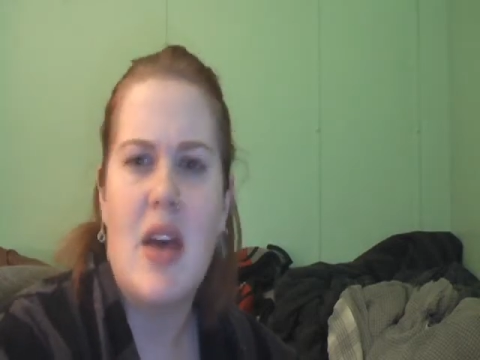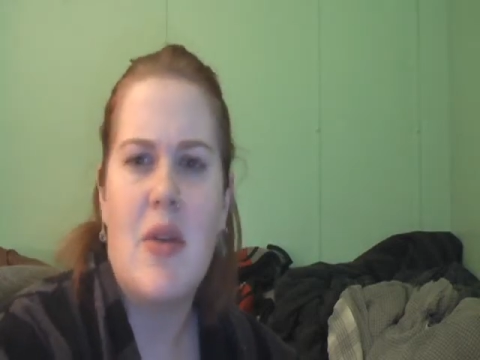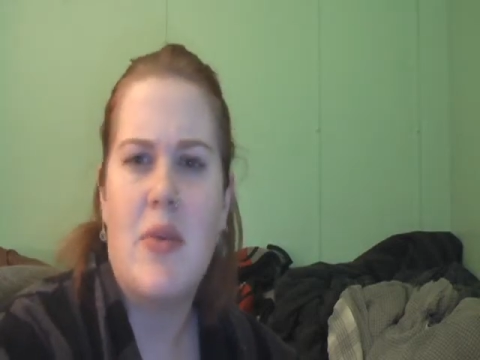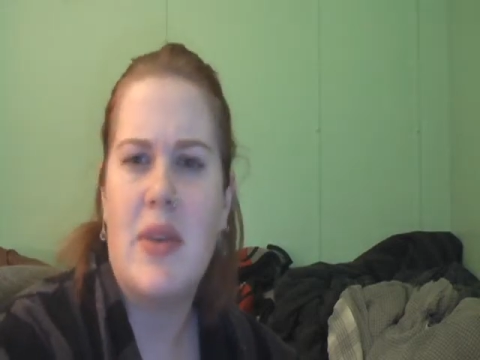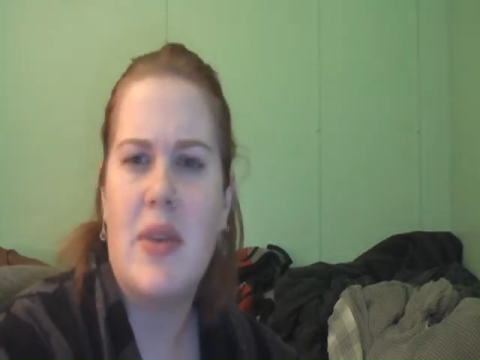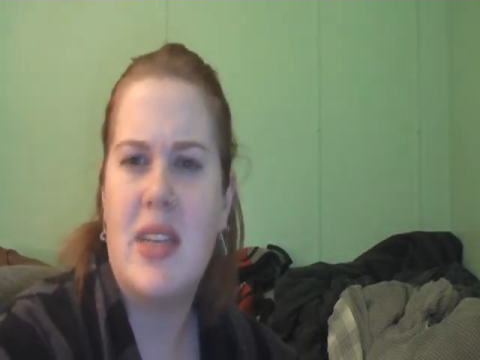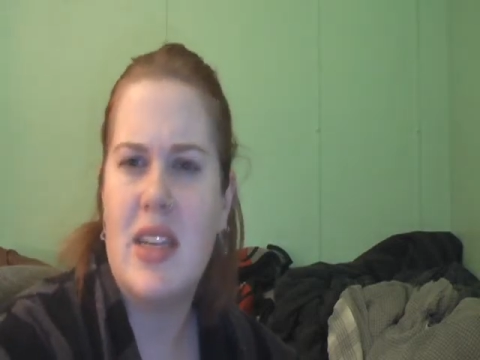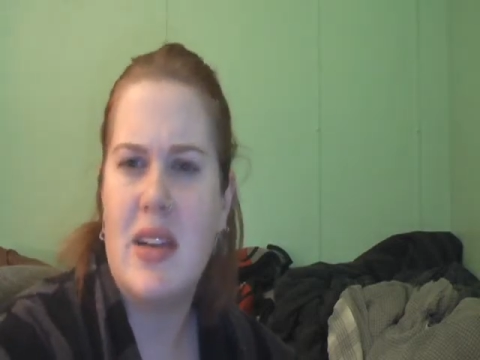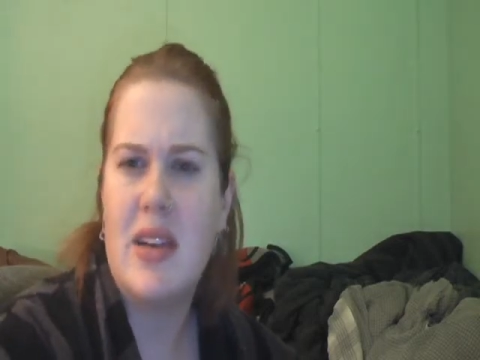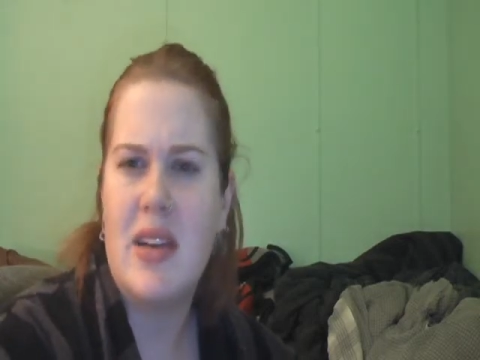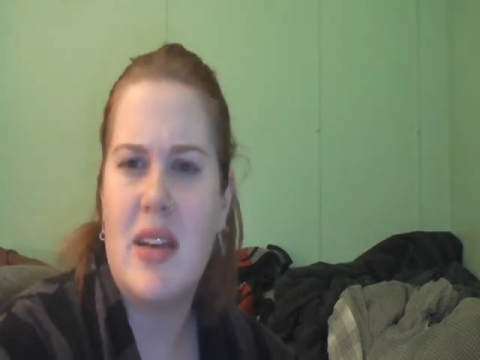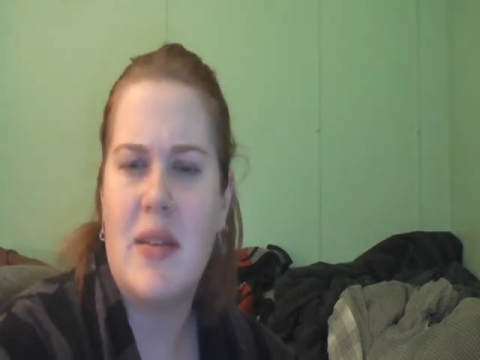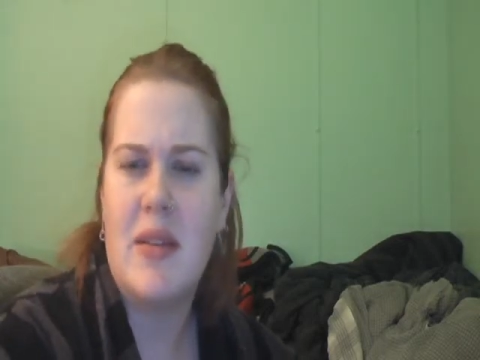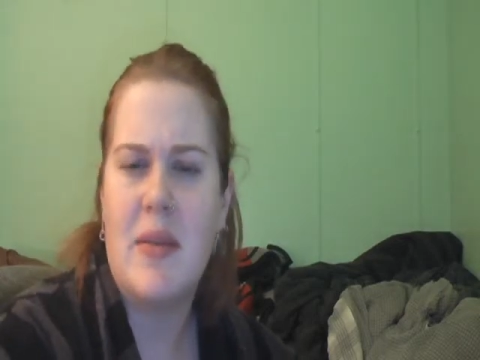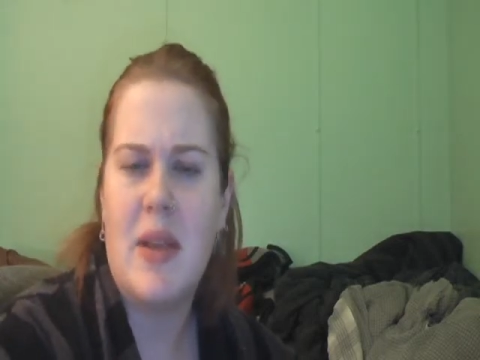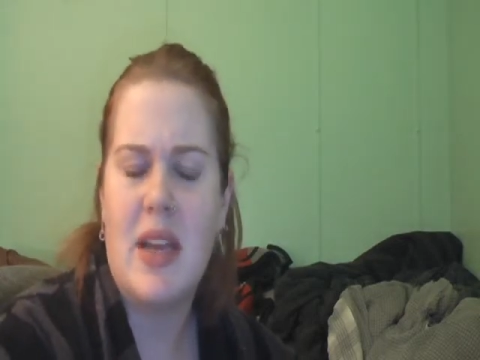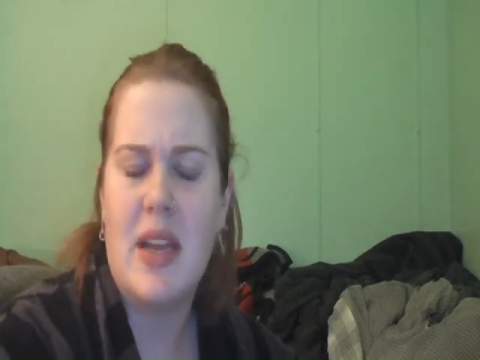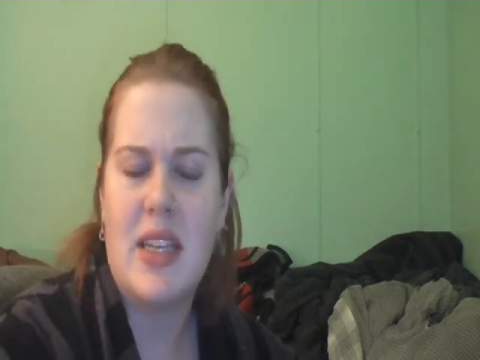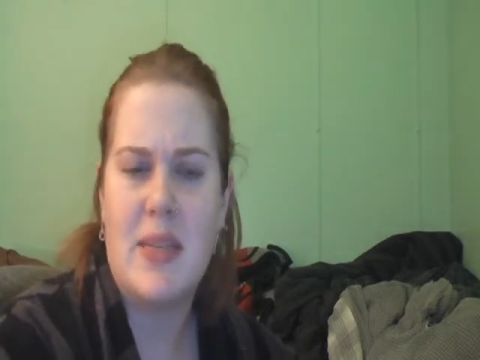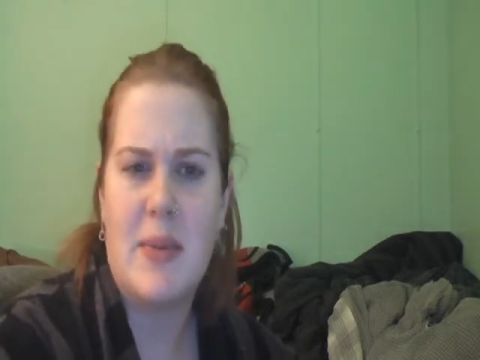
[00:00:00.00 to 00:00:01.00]
We did a
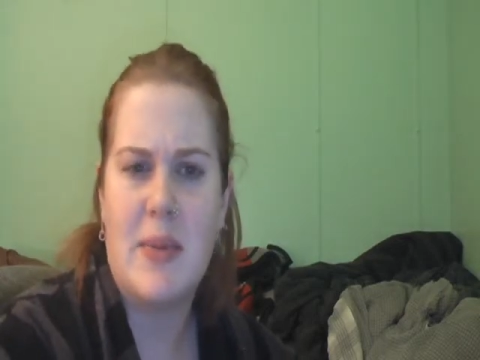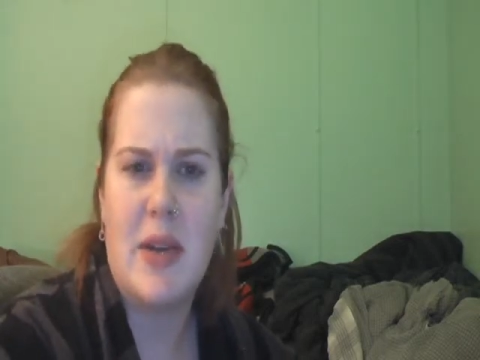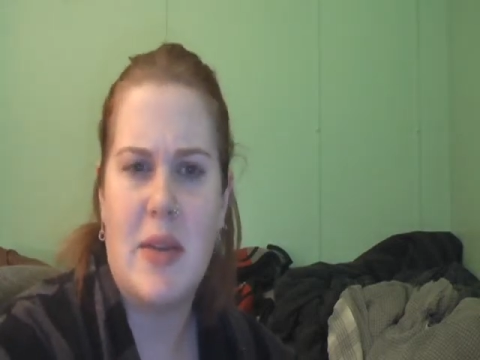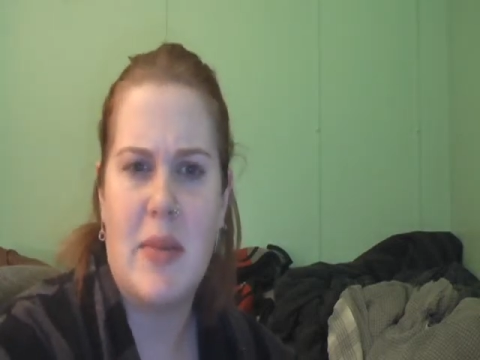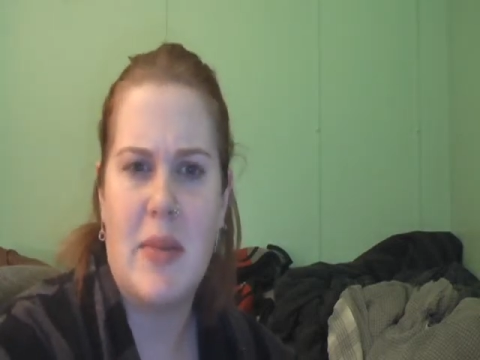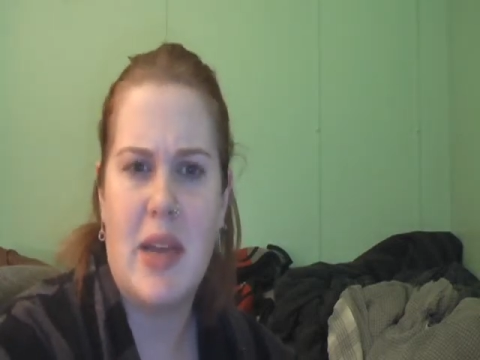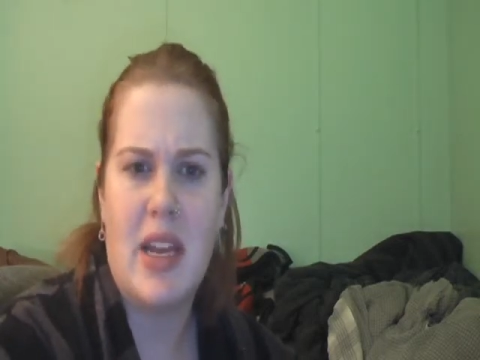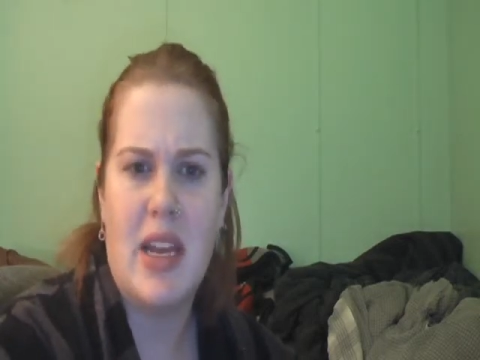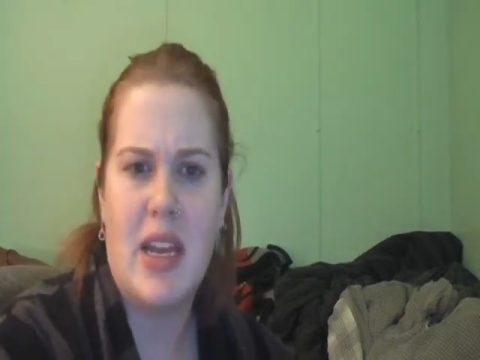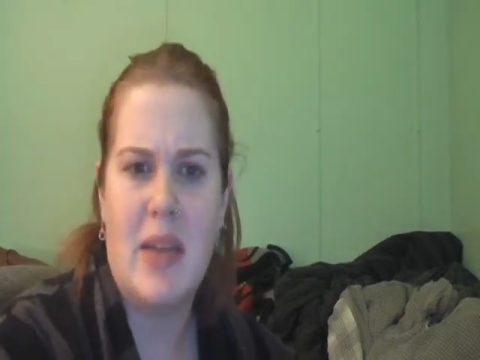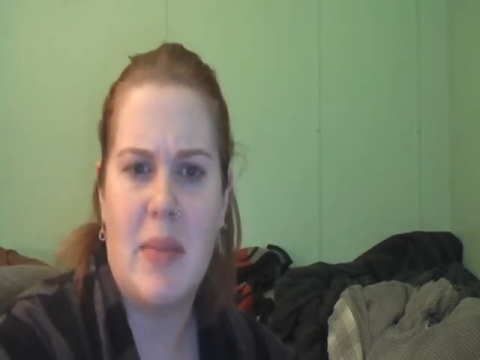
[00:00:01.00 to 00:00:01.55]
experiment